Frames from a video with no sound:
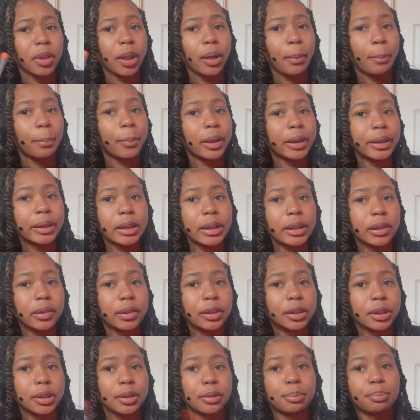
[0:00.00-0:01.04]
but these are
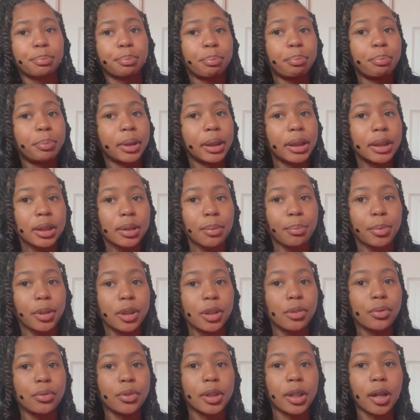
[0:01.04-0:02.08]
just pens and
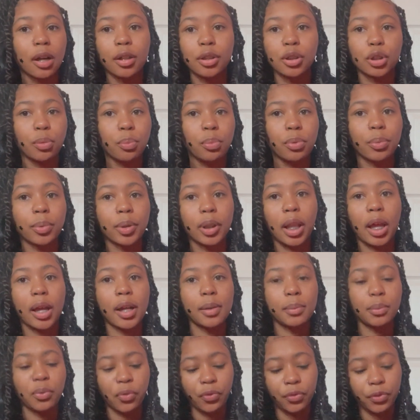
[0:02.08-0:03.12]
pencils that are super
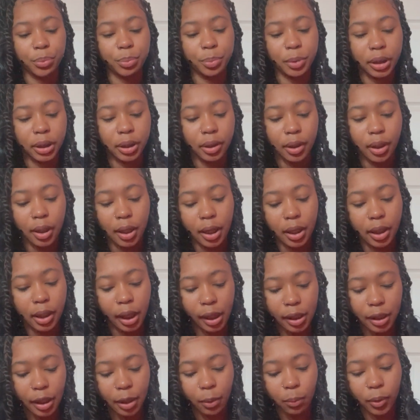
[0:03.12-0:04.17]
reliable for me,
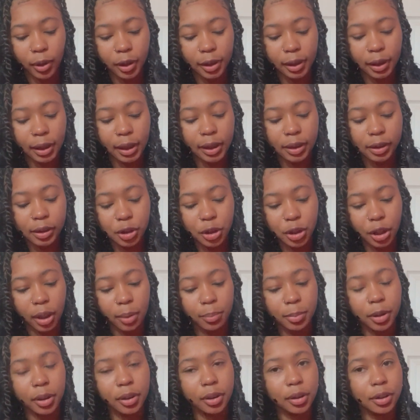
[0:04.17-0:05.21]
and they work and they get the
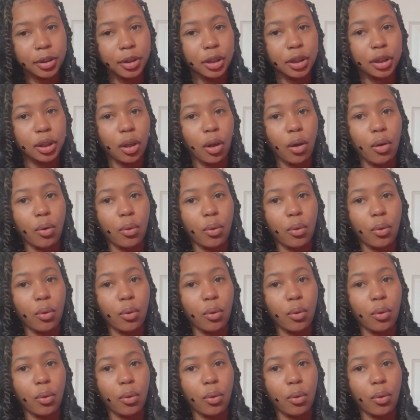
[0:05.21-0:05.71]
job done. So